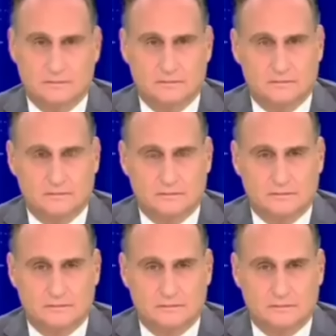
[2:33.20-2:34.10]

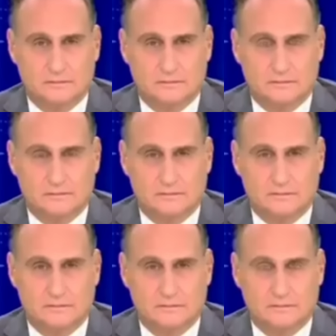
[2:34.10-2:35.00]

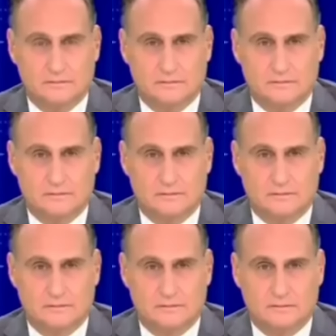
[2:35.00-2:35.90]

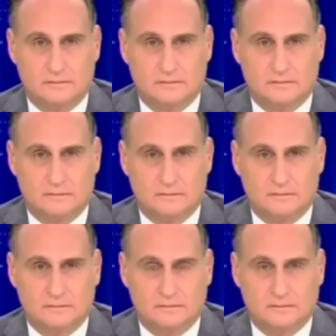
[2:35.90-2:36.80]

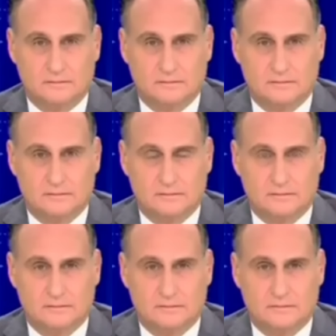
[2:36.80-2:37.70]

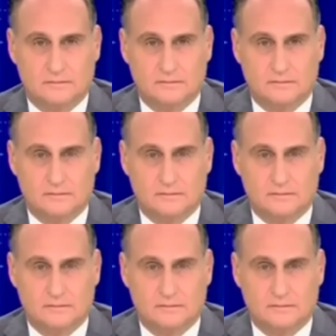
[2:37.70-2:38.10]
No words are spoken by the person on screen.